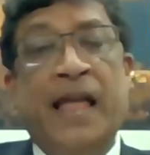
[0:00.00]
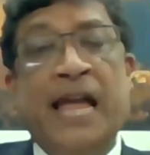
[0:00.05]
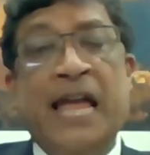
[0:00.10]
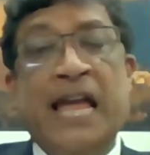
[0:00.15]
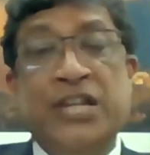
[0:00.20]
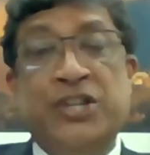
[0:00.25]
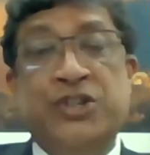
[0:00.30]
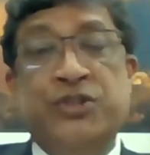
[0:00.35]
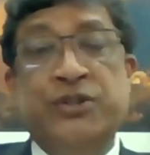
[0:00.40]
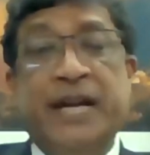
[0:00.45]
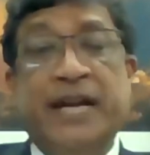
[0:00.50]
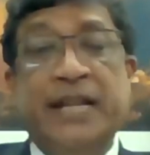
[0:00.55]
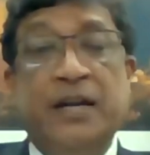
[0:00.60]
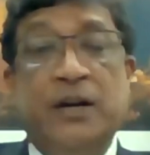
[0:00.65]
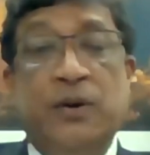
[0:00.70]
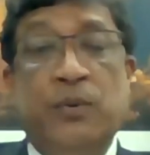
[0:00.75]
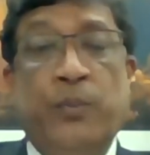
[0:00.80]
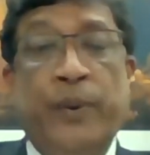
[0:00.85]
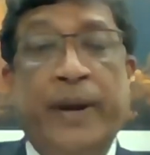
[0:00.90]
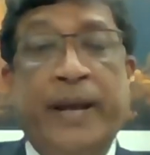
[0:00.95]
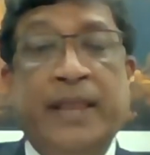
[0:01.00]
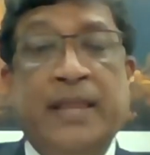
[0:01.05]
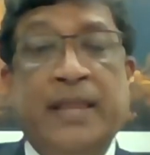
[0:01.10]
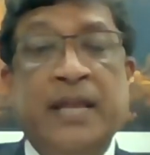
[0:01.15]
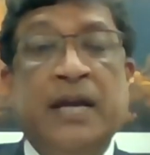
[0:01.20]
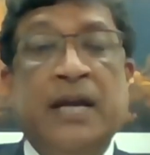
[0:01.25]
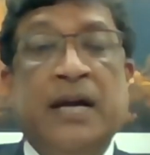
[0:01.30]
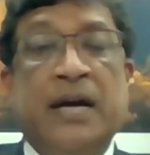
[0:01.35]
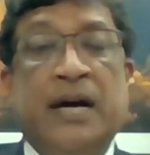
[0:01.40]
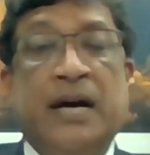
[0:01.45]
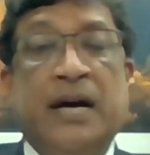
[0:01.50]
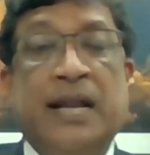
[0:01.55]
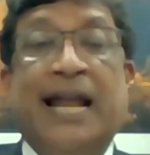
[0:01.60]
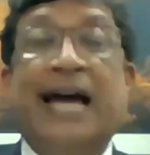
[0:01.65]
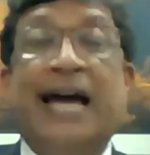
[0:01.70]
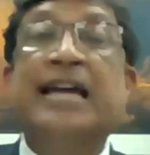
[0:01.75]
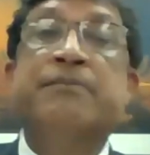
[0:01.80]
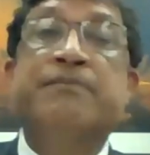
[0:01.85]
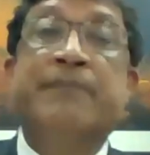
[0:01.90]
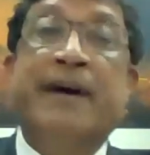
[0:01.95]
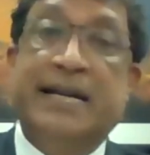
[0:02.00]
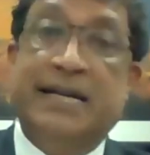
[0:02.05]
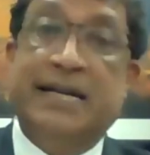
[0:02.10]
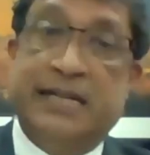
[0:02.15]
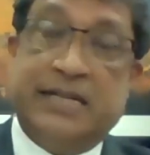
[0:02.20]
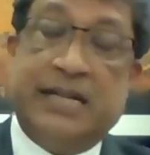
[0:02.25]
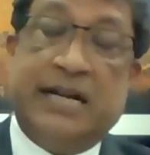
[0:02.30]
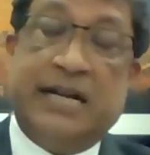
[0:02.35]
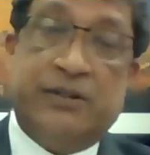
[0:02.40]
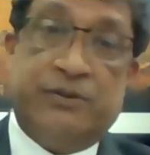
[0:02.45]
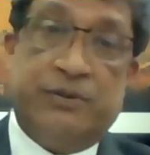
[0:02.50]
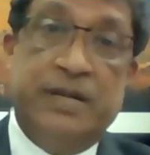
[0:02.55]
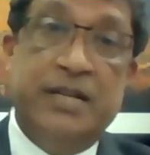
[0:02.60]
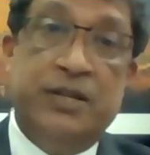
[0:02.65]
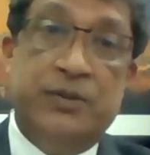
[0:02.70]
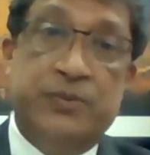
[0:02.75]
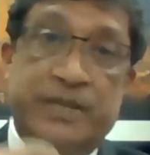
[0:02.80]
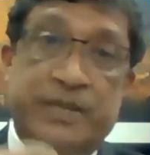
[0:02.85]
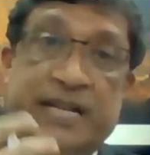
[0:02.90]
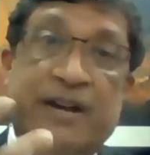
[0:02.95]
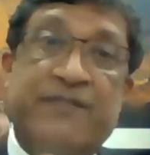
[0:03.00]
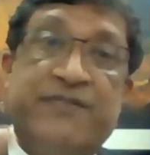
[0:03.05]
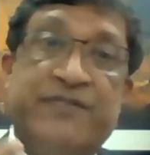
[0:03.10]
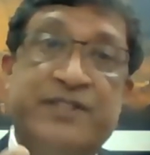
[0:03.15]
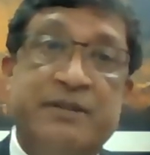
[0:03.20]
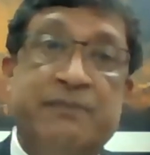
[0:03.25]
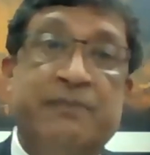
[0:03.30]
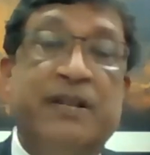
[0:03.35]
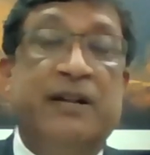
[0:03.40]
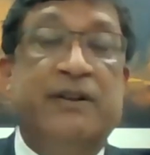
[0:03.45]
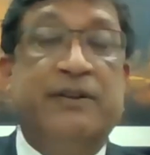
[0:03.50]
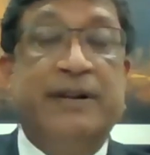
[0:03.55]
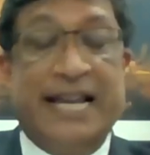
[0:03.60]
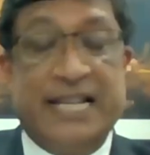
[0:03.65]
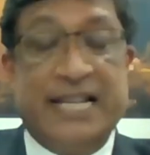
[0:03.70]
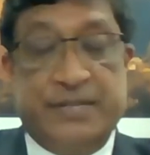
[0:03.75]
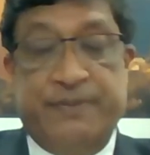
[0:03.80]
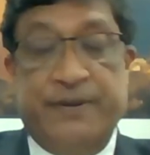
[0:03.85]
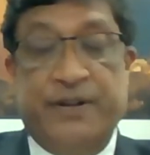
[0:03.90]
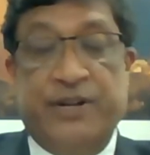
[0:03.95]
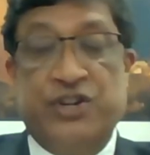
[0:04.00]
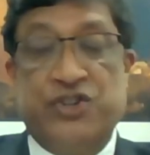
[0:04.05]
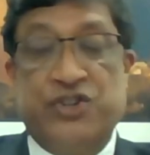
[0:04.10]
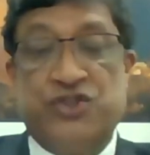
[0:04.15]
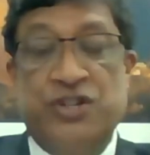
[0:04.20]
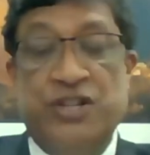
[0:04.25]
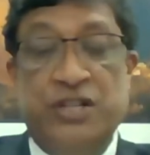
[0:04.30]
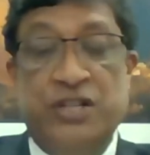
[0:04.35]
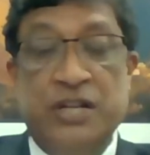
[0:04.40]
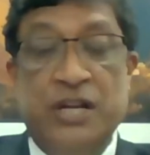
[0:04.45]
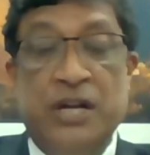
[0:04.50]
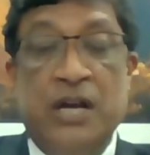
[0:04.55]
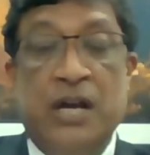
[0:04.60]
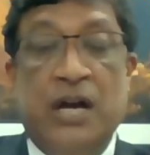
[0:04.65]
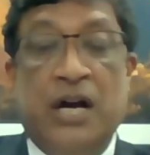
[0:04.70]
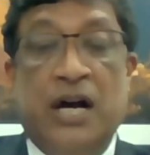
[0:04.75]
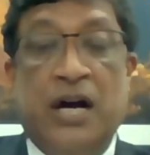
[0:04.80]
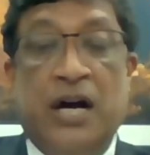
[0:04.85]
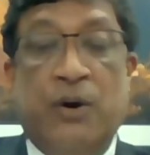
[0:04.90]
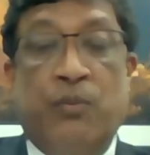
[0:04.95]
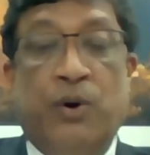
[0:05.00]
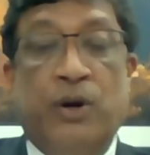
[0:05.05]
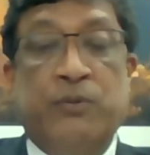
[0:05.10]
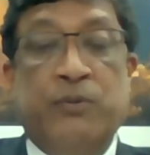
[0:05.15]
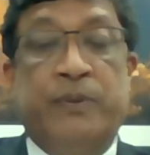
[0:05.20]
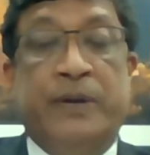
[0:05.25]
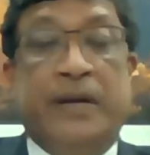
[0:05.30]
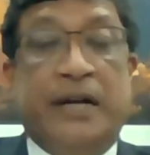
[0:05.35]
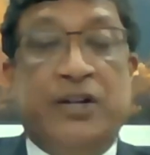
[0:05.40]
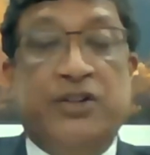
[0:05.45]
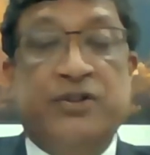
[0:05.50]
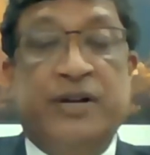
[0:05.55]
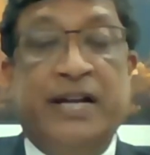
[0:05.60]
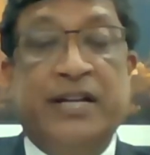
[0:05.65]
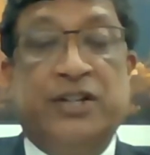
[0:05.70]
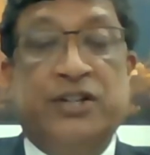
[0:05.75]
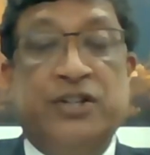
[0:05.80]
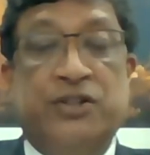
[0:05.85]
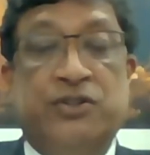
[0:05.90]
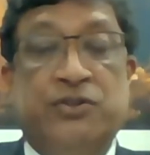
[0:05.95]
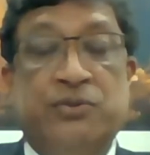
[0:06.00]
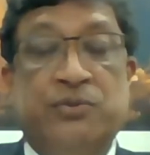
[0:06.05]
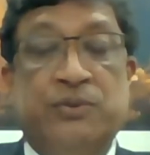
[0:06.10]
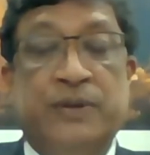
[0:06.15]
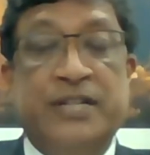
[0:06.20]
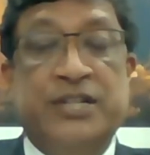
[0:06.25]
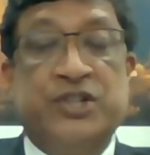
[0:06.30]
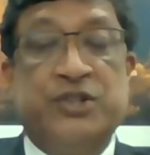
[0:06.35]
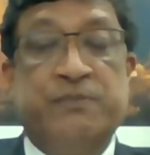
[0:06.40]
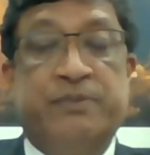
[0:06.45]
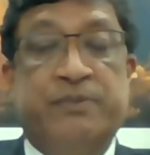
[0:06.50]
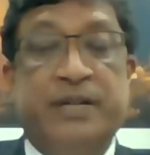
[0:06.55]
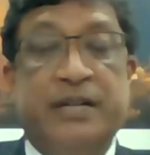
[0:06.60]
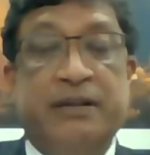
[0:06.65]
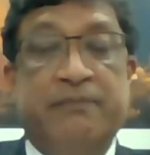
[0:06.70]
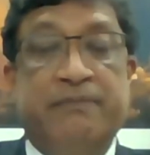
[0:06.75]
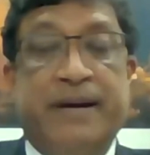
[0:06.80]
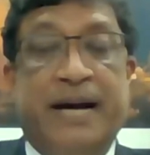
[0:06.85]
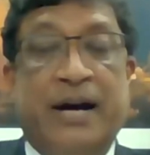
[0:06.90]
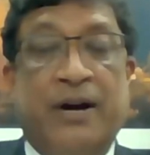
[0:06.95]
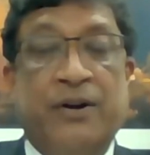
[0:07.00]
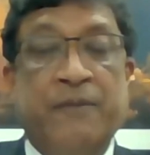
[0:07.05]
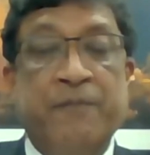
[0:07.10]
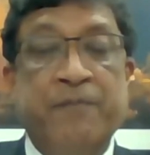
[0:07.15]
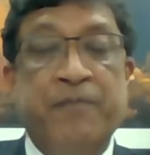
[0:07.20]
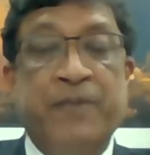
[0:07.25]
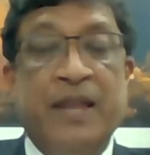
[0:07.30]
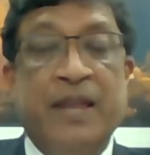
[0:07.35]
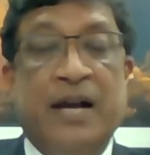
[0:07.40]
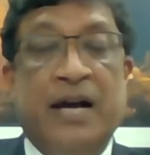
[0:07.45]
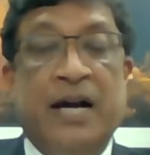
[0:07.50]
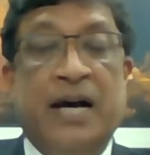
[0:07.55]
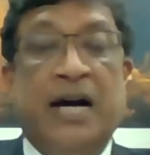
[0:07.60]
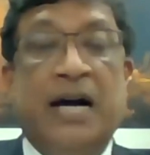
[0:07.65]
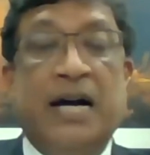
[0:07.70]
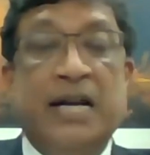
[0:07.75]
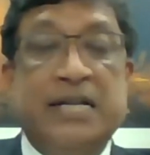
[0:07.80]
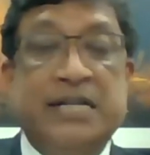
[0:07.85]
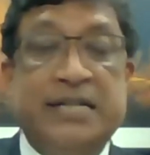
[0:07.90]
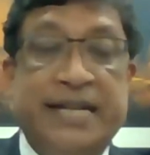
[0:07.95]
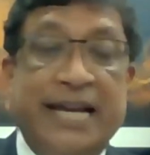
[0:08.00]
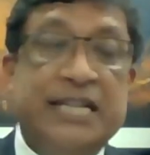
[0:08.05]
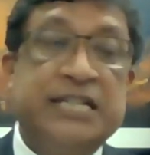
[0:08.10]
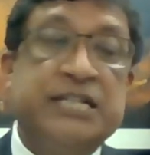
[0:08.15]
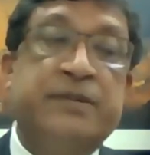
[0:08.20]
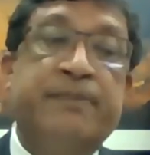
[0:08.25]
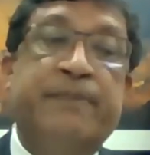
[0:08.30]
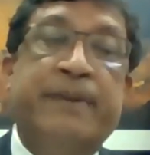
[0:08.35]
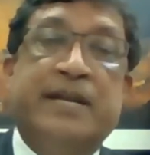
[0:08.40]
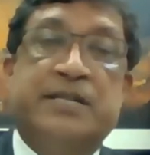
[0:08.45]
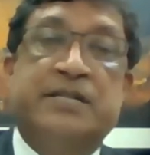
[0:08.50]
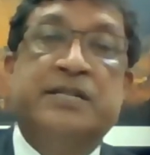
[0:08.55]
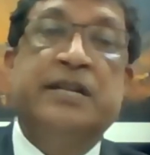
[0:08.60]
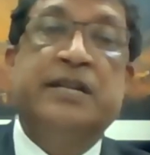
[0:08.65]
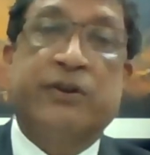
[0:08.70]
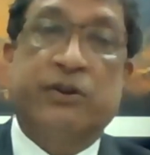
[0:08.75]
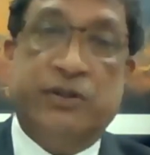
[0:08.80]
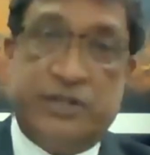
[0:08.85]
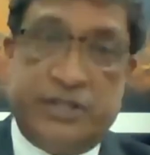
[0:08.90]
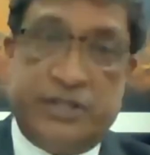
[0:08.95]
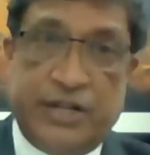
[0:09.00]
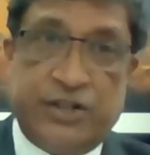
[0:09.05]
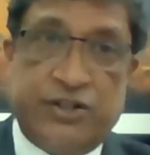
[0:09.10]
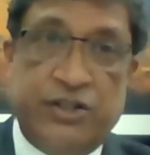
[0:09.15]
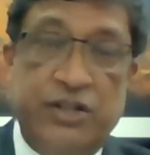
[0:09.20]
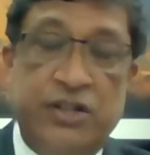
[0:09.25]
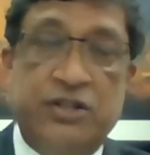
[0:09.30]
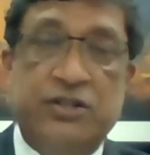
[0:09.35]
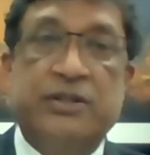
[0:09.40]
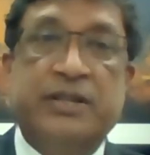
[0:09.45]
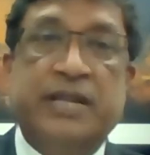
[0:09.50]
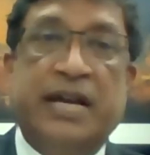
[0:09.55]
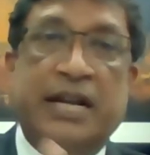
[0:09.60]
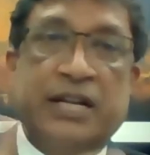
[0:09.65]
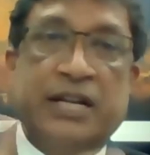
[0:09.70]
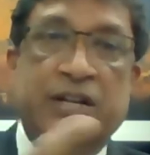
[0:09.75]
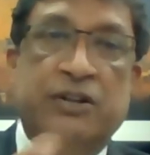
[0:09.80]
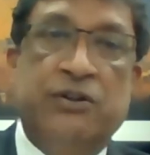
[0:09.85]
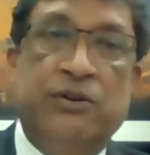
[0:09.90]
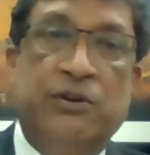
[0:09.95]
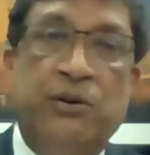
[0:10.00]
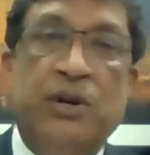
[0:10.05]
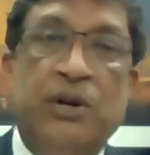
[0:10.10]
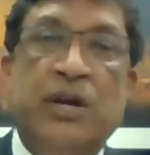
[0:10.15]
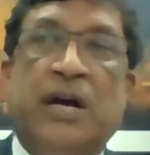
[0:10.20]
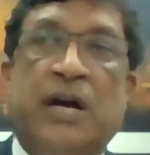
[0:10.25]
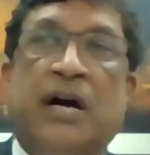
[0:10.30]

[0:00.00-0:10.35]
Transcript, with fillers: And together with uh, like-minded countries which have similar aspirations, uh, what we are trying to do is to bring about uh, a text-based negotiation so that, you know,